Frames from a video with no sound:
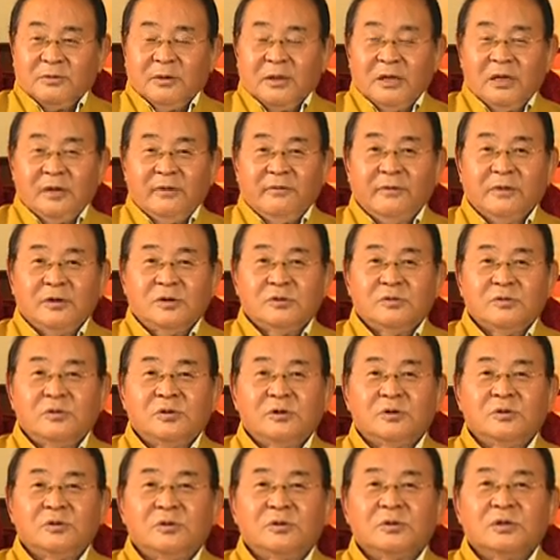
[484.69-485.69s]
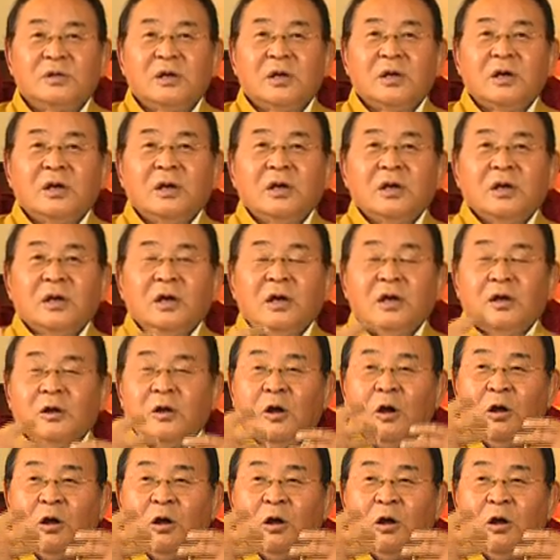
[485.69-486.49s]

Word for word: Whenever you use an